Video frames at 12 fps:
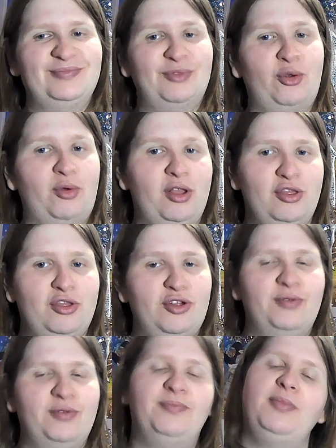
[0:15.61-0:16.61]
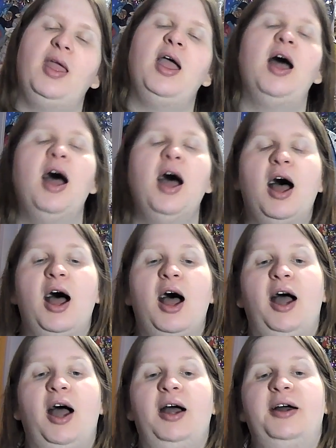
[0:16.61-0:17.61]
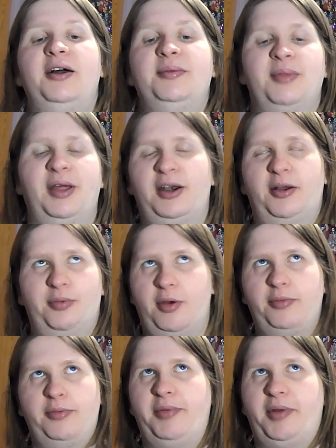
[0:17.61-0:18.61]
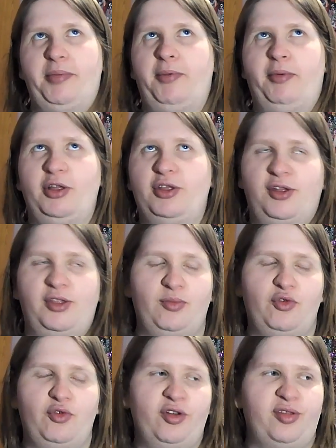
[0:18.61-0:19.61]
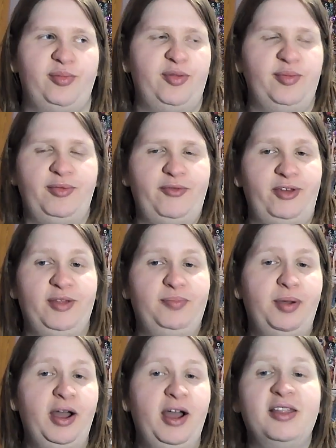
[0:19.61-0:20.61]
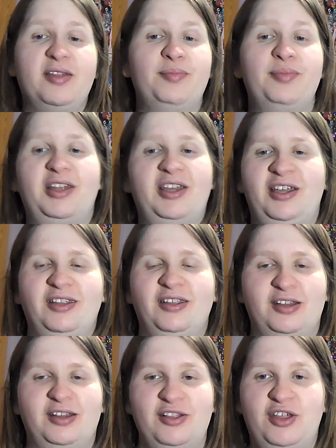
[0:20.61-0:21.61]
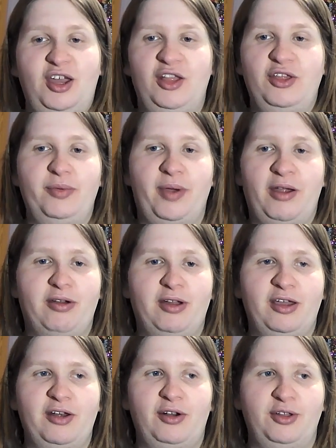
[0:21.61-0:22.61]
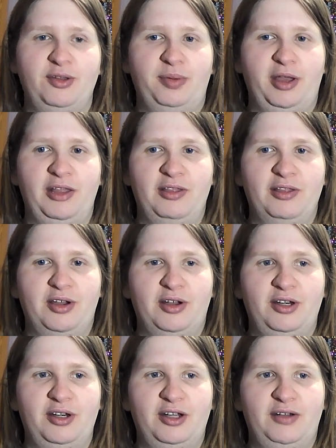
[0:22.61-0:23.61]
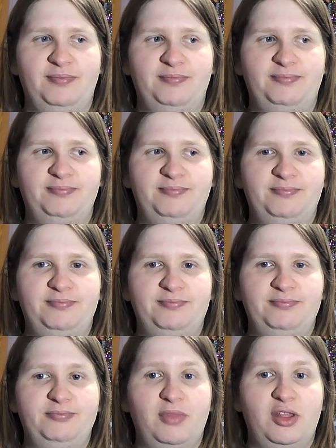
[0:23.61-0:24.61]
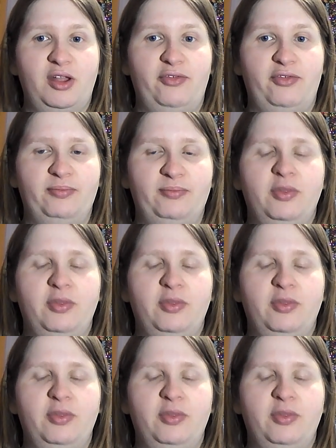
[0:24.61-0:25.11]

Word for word: Grinch. Um, and I'll probably be watching some Christmas movies, possibly into January. It all depends on um, stuff.